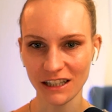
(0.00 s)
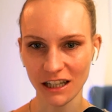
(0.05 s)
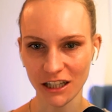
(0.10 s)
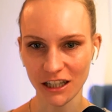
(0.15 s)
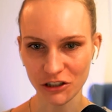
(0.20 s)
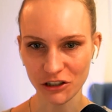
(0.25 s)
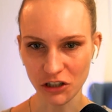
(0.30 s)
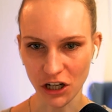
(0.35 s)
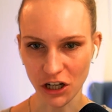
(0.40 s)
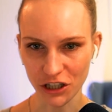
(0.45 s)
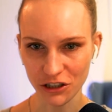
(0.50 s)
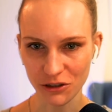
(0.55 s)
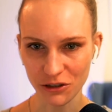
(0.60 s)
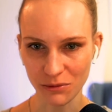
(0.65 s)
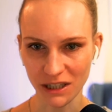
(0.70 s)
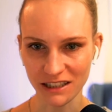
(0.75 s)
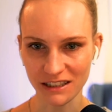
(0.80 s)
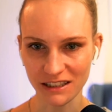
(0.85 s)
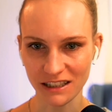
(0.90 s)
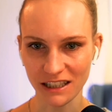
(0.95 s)
and
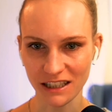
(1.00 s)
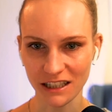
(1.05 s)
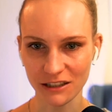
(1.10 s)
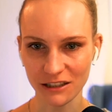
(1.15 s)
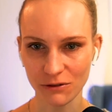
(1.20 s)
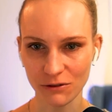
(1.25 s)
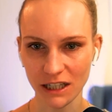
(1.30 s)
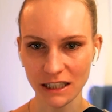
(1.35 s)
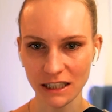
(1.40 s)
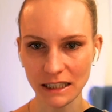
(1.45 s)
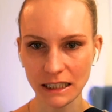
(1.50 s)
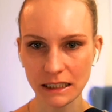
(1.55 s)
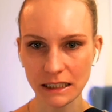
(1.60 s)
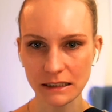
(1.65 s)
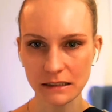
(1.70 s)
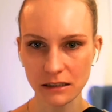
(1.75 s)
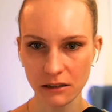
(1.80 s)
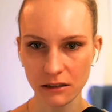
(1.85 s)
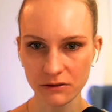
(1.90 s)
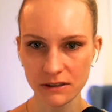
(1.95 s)
documenting it, right? Like
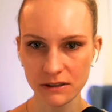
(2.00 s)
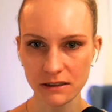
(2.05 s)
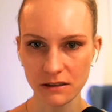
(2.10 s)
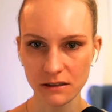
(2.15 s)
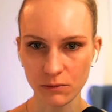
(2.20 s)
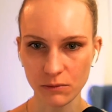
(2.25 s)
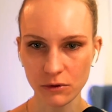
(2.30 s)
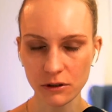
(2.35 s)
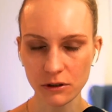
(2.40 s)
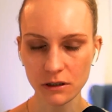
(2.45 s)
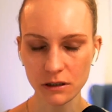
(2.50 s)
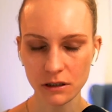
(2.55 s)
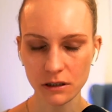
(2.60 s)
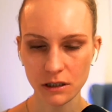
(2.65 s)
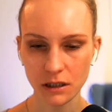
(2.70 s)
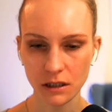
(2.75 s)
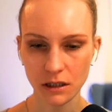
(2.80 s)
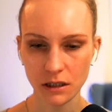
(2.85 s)
it sounds simple,